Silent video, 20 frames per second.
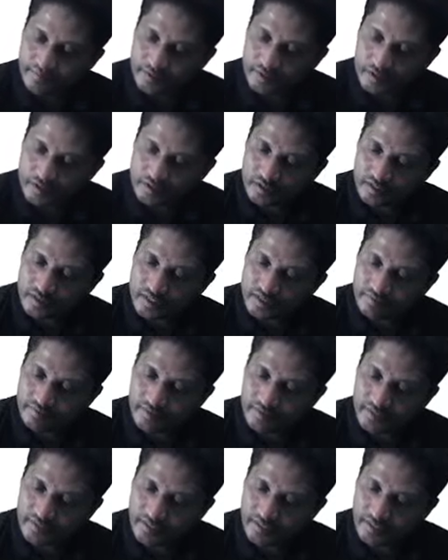this is
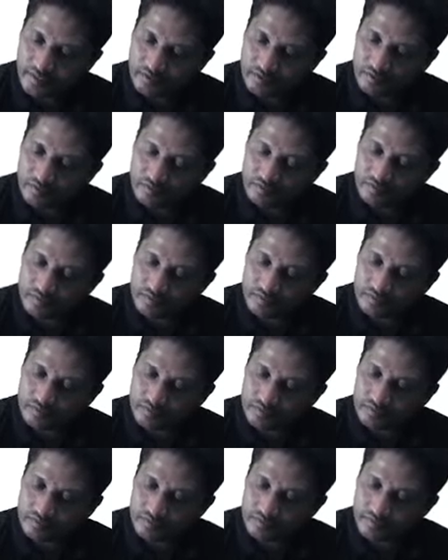c1 a2
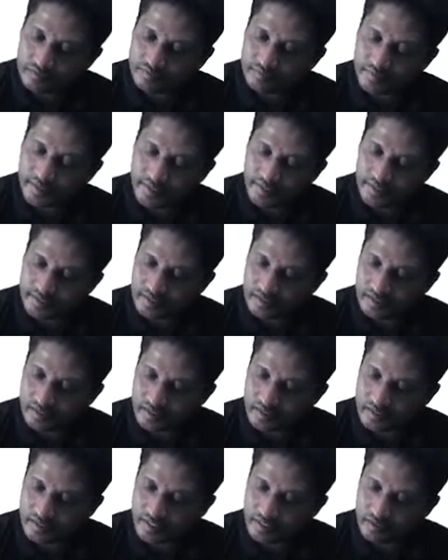minus
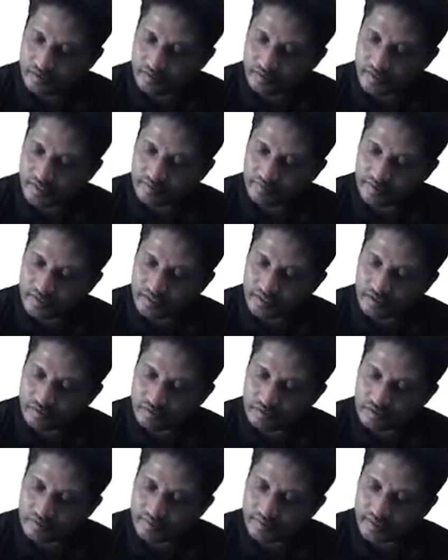c2 a1 the
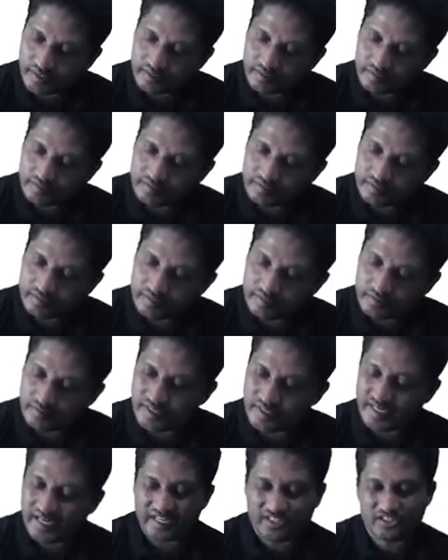whole square.
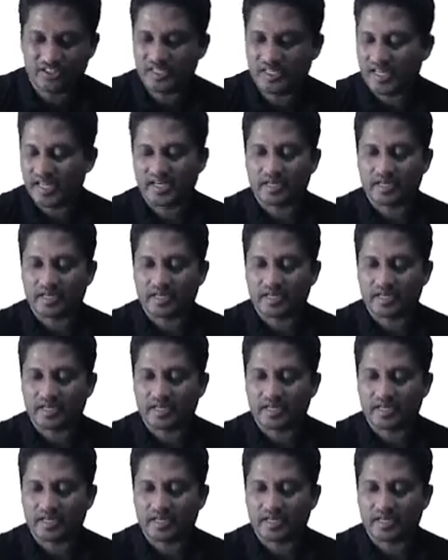Okay, actually I